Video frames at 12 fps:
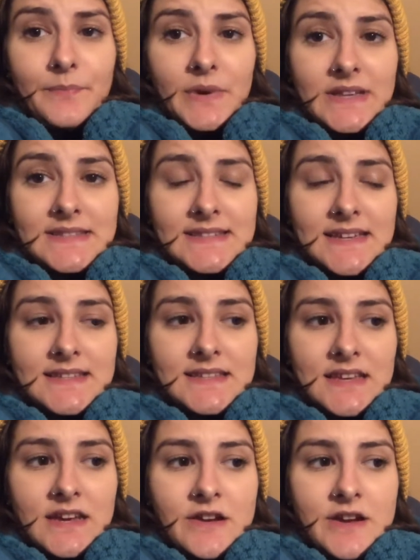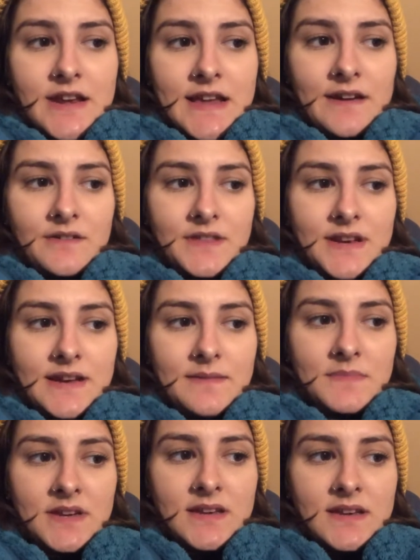But it's nice to hear it now that
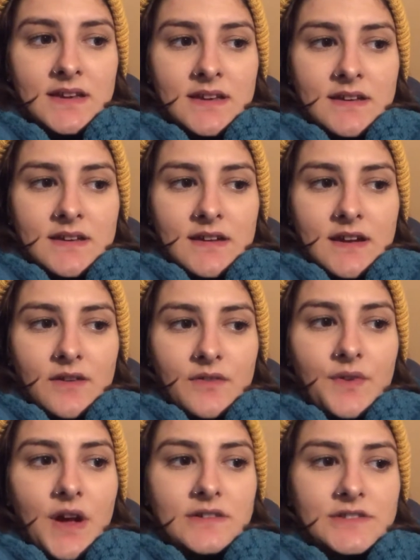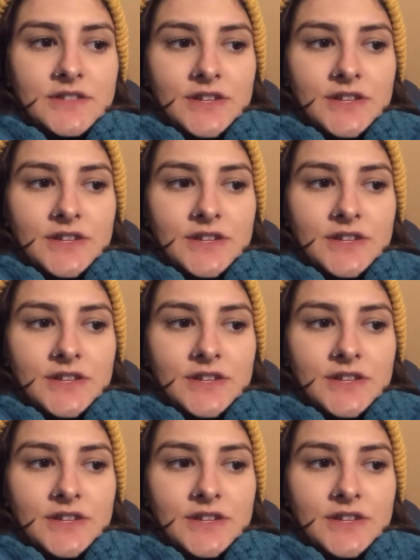I'm out of college.